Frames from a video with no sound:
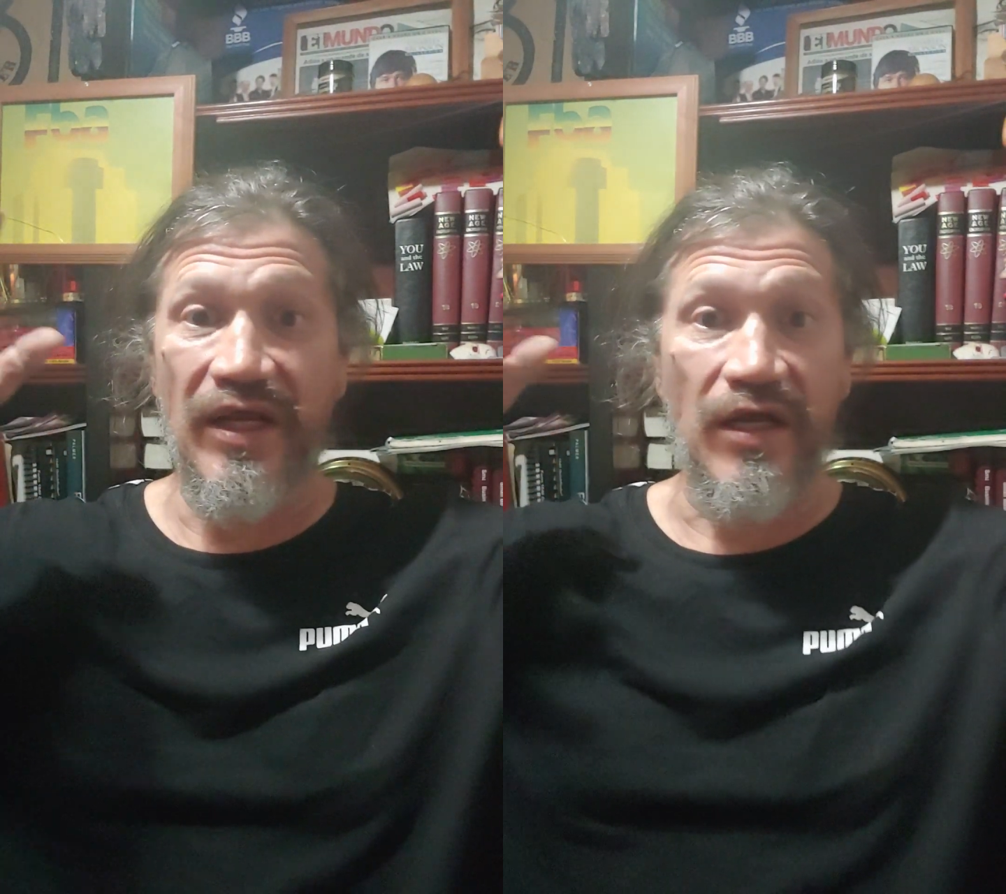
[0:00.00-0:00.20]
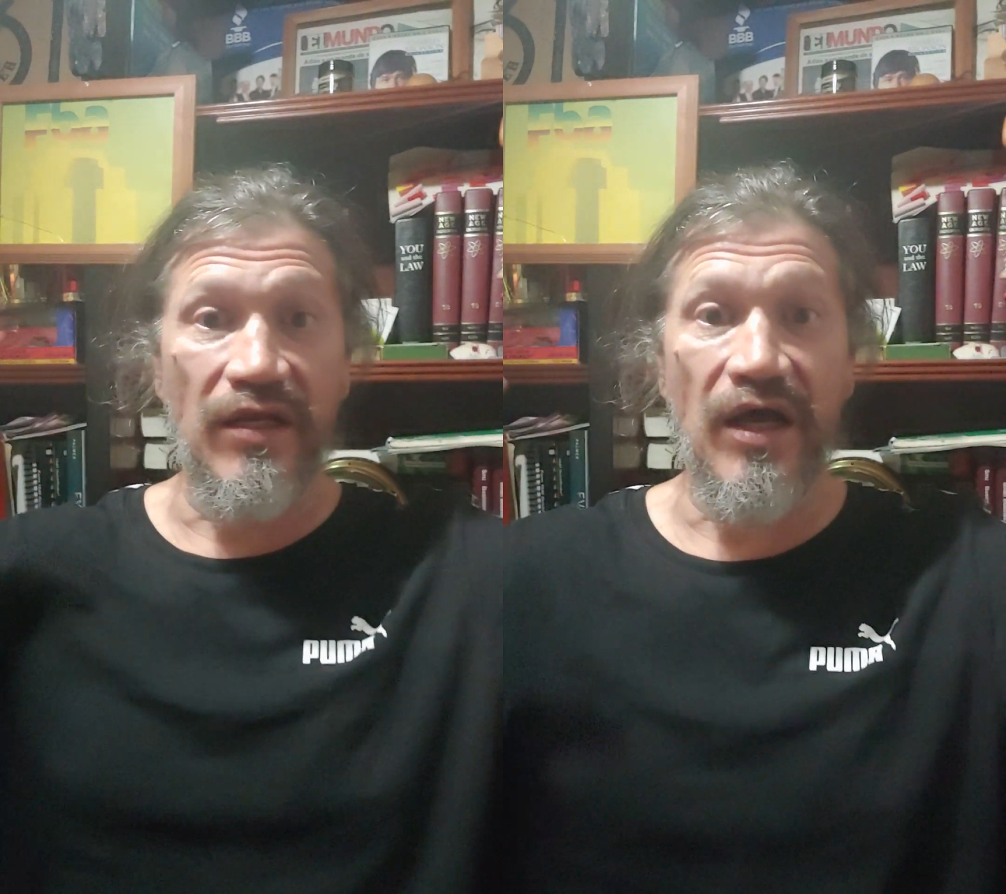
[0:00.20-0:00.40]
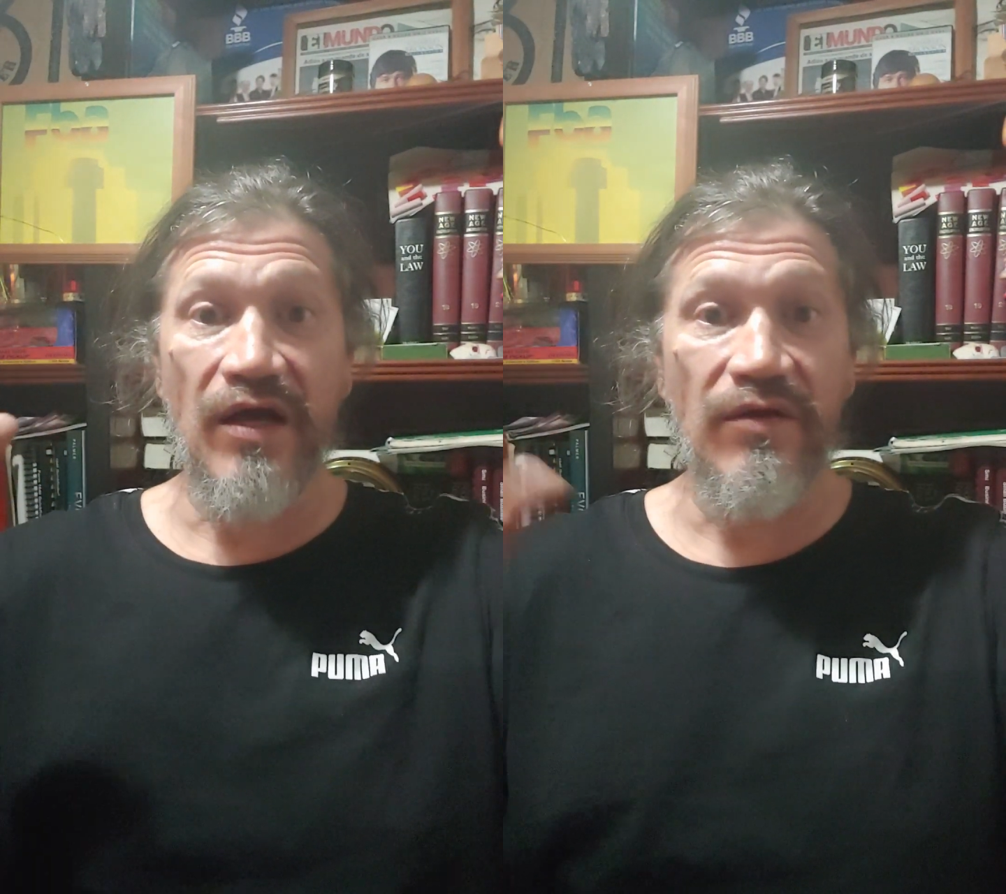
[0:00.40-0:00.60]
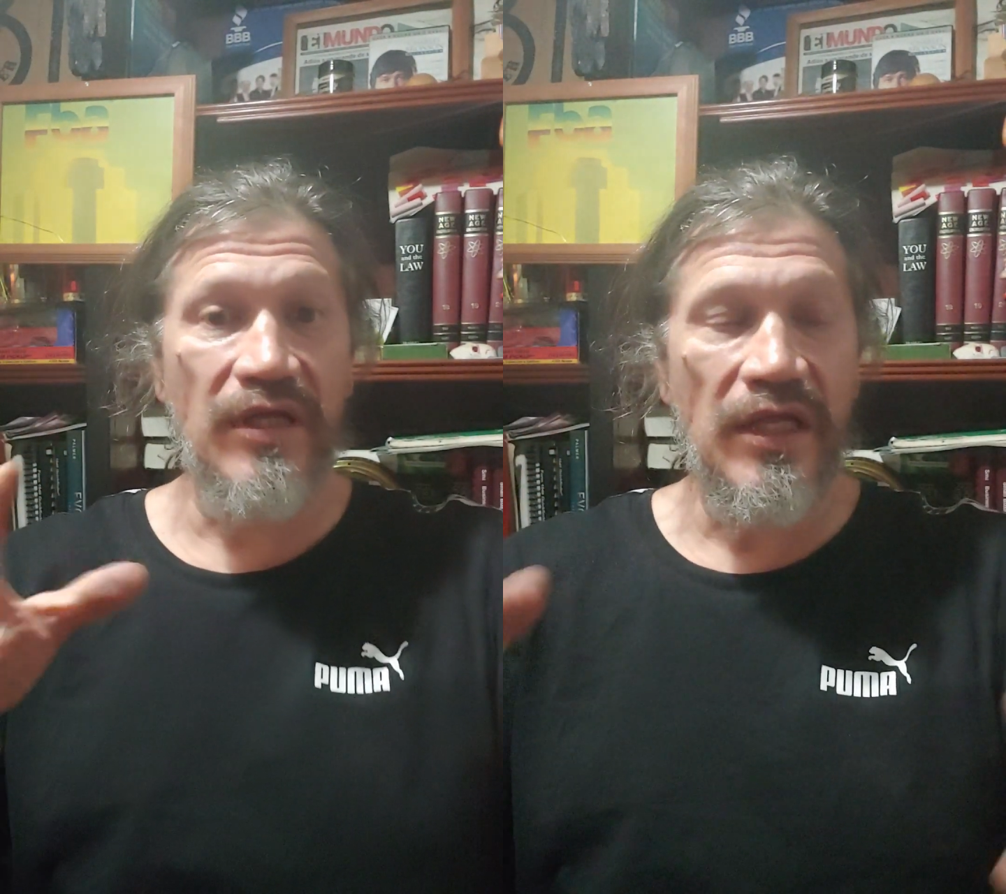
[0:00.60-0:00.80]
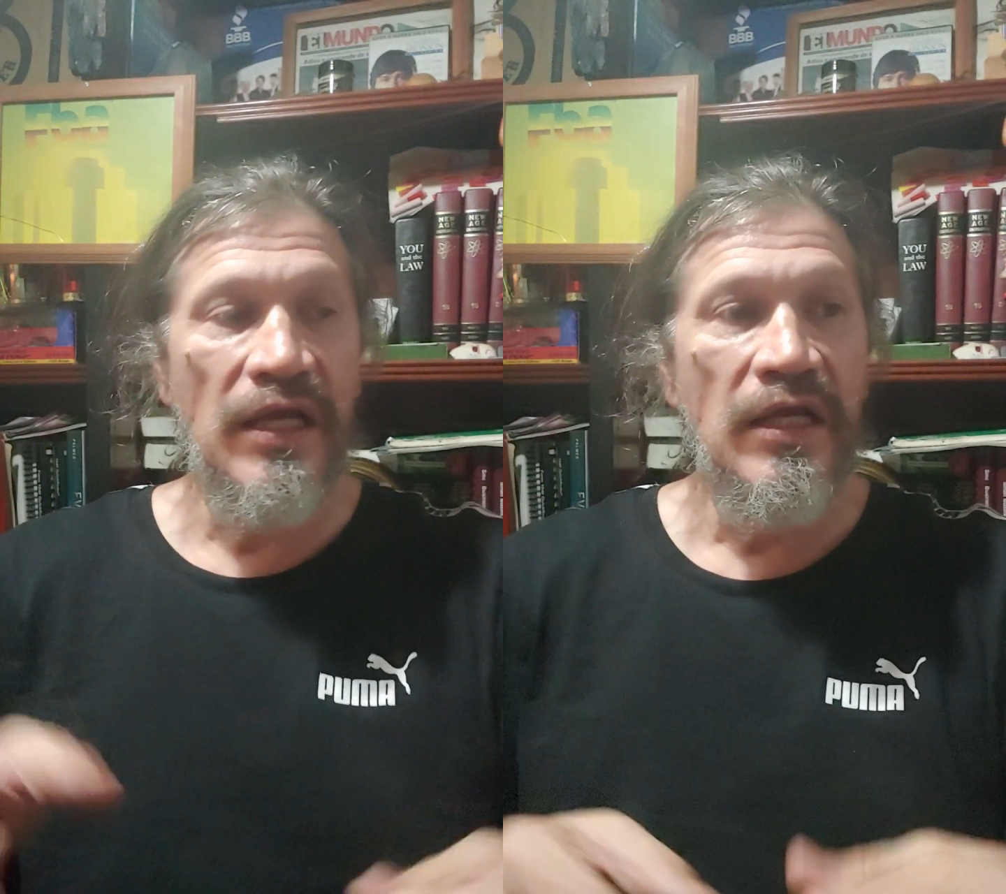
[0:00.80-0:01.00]
like a lot on
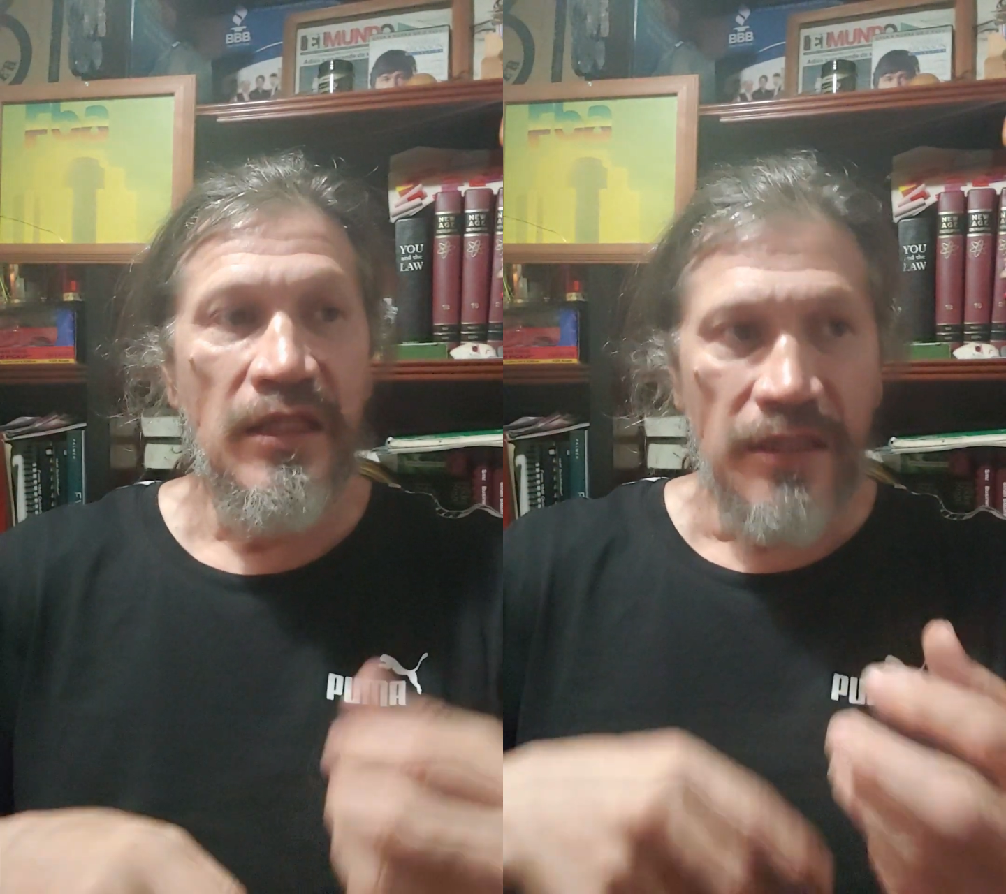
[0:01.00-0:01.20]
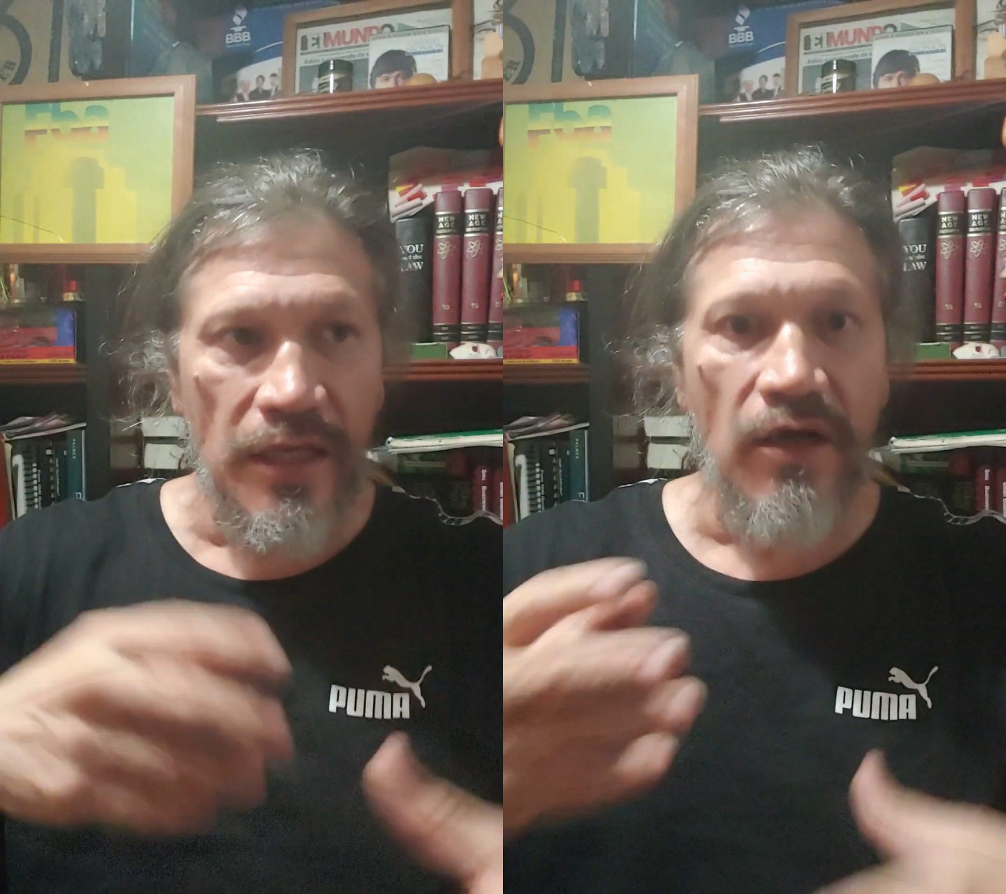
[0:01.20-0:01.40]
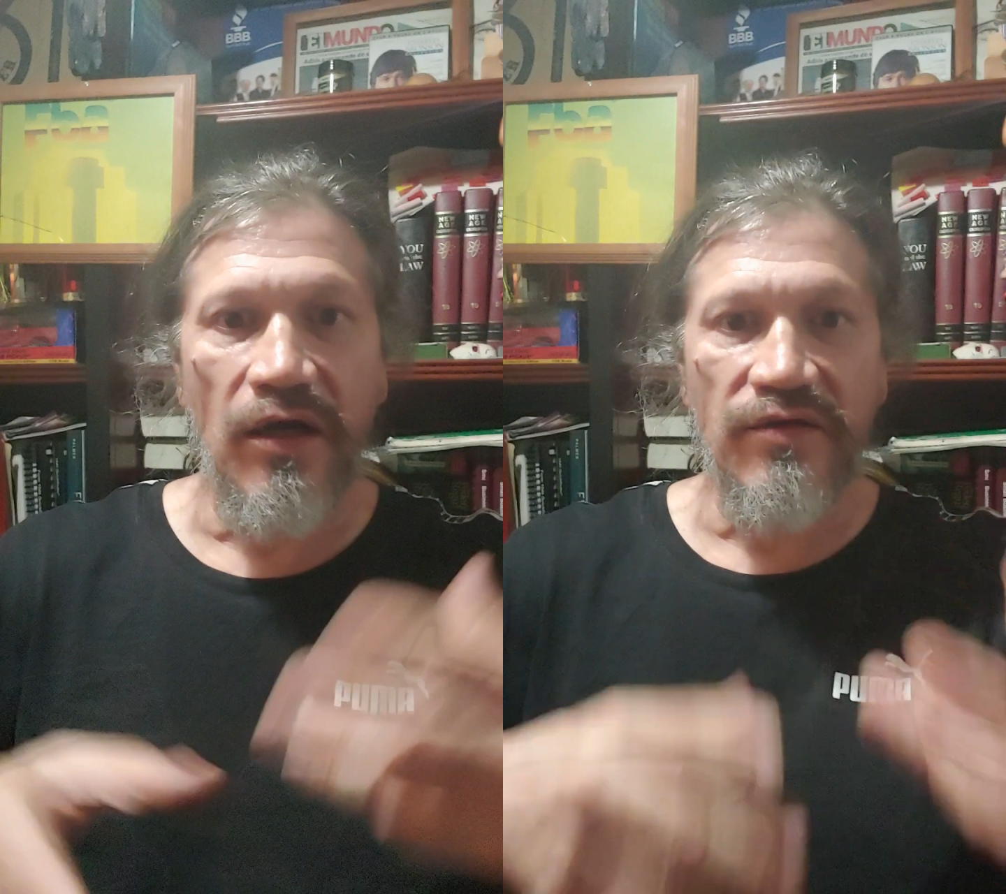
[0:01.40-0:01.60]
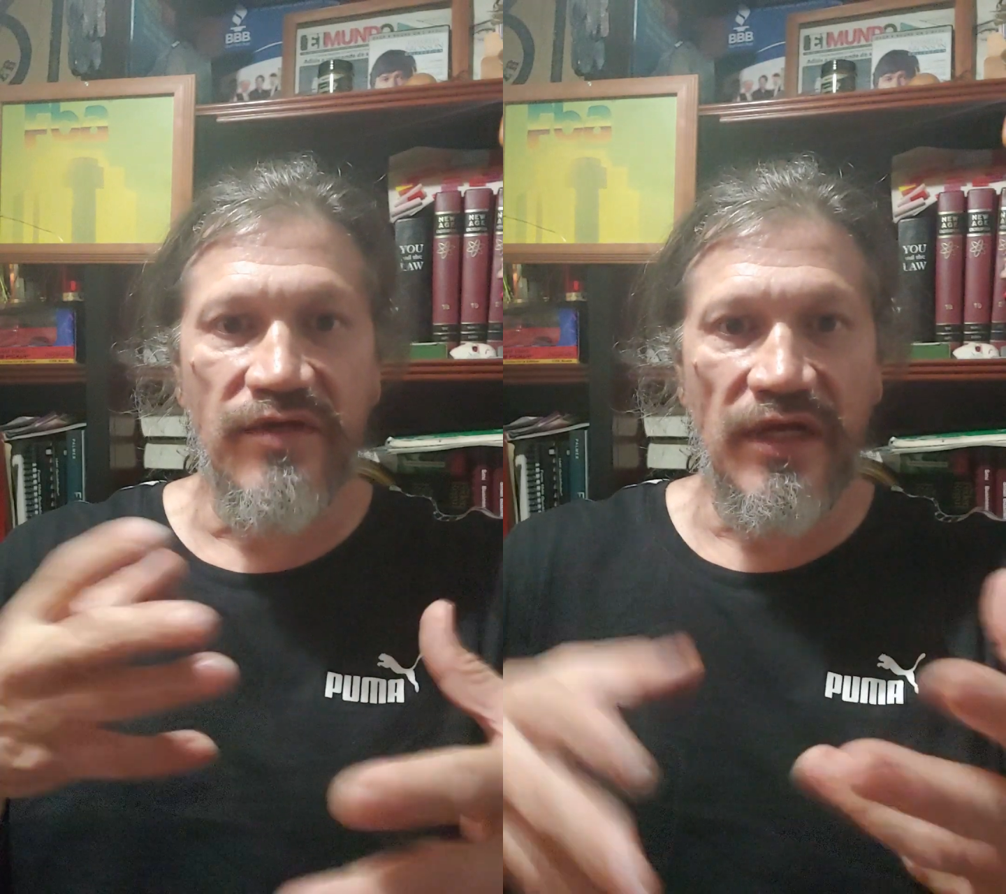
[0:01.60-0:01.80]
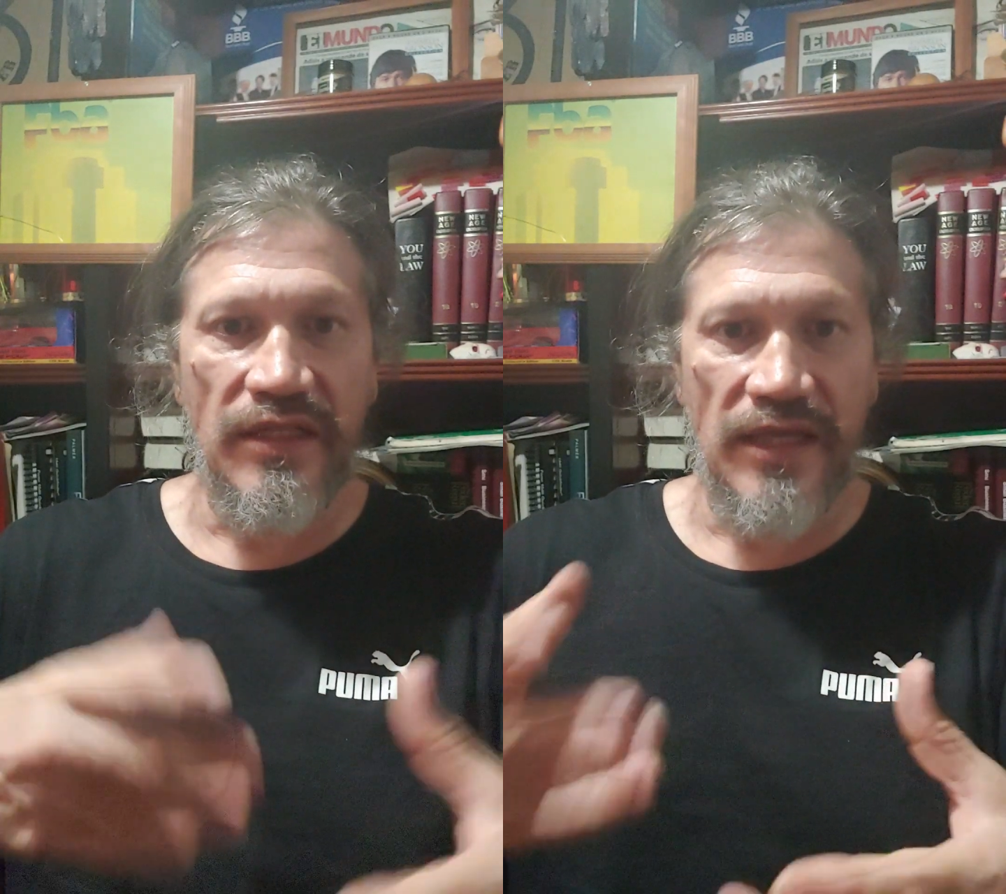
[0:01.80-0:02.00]
it, they
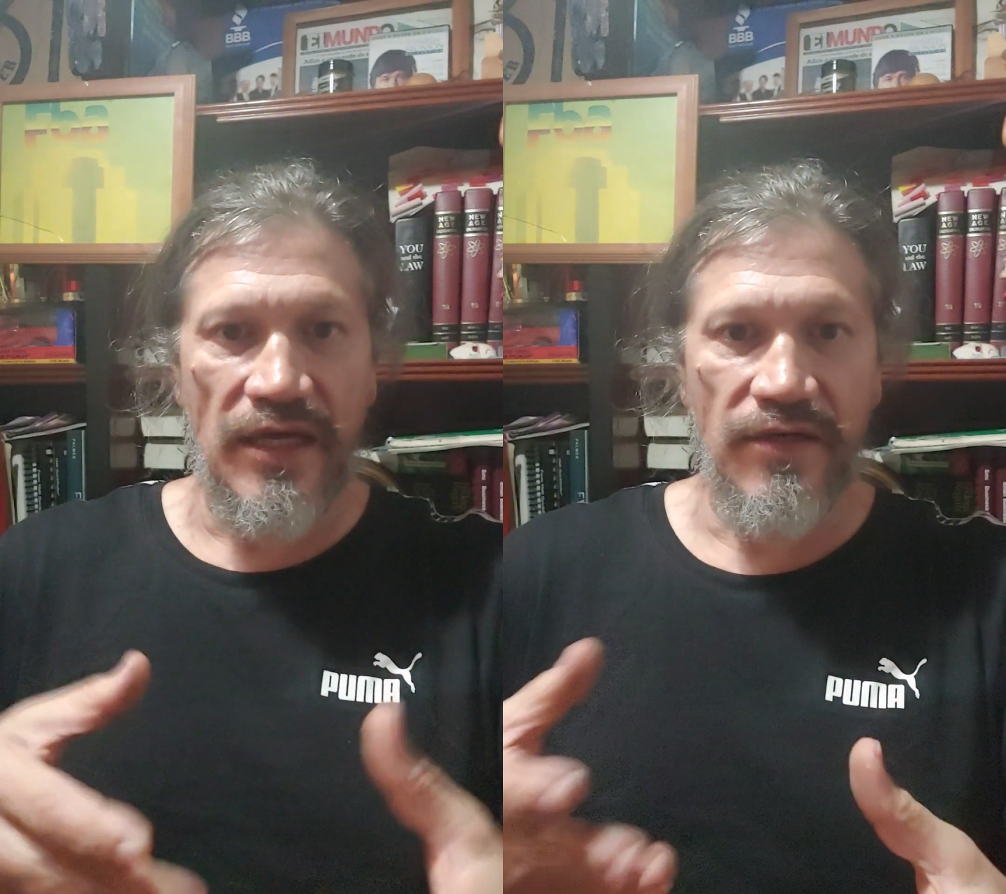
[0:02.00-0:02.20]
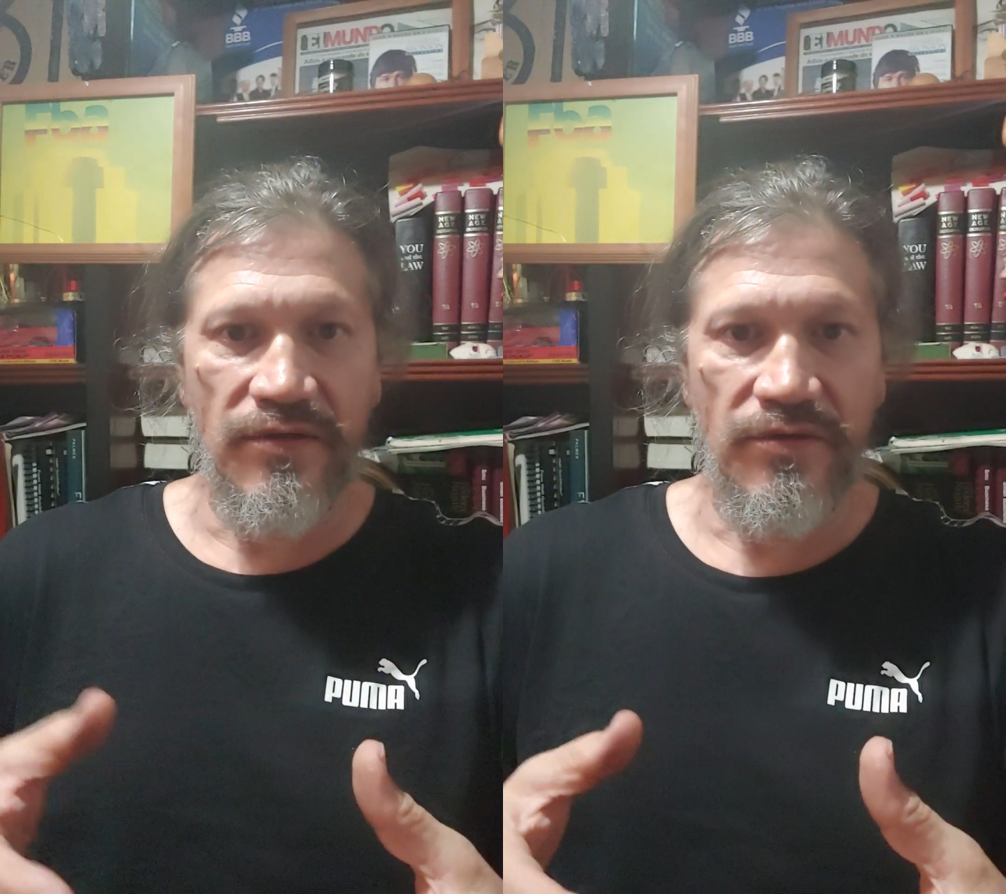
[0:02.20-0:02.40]
consonate that.